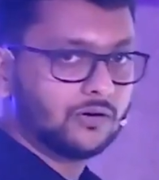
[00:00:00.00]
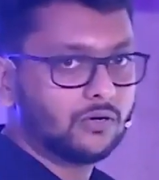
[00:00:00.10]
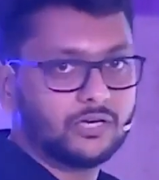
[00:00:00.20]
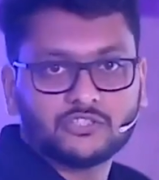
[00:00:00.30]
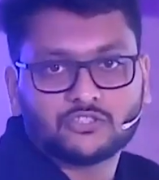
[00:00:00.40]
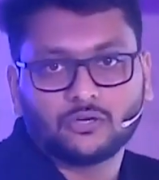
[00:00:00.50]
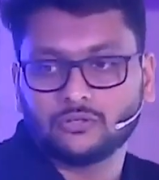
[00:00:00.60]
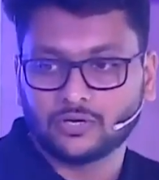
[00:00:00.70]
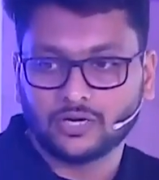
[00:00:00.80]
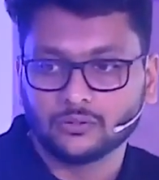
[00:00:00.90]
data quality. Sure,
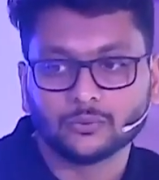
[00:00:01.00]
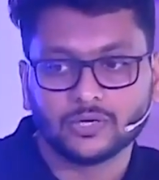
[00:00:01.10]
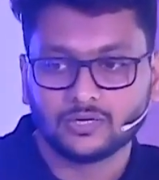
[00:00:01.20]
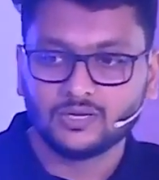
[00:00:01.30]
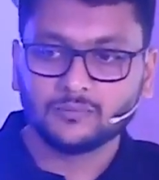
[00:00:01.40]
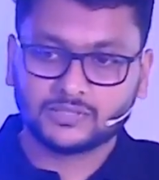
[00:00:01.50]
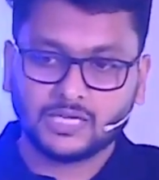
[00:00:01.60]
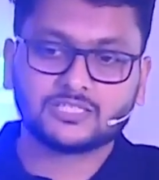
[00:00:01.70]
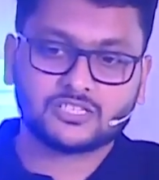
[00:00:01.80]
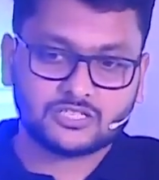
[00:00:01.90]
you can do it. But
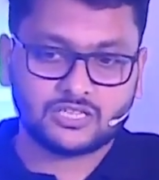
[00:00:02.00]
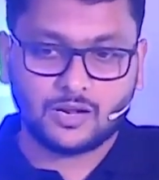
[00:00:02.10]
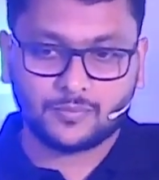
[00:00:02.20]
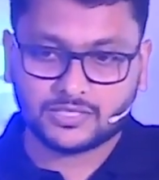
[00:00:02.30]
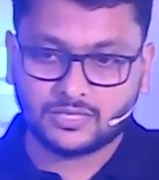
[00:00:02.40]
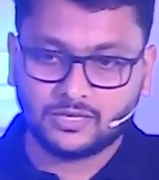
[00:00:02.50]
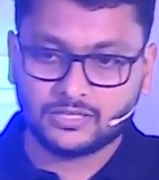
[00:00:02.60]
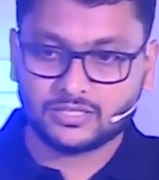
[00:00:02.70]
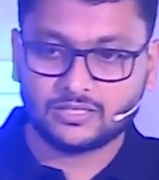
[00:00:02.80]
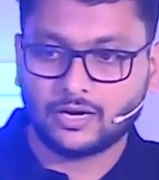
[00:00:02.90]
that's just a
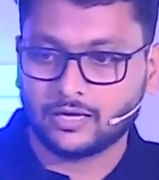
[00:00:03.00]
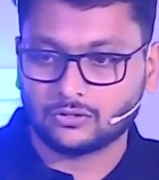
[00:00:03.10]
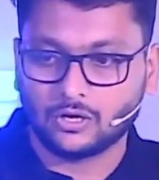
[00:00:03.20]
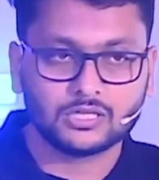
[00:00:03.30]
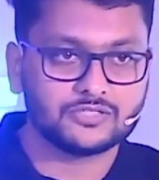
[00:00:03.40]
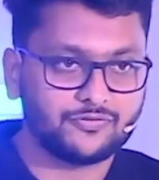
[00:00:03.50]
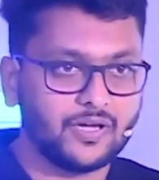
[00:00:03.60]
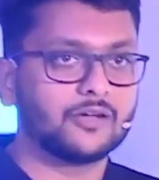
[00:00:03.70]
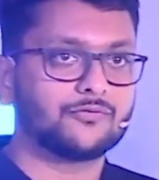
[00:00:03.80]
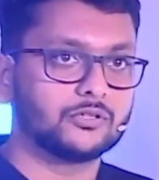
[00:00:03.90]
representation that I thought is
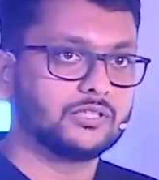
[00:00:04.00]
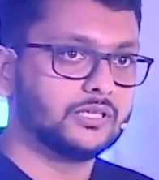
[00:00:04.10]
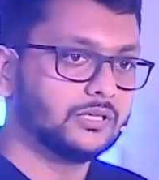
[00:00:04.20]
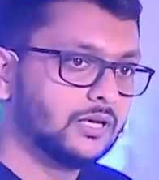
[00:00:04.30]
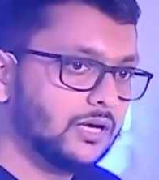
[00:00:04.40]
fair for the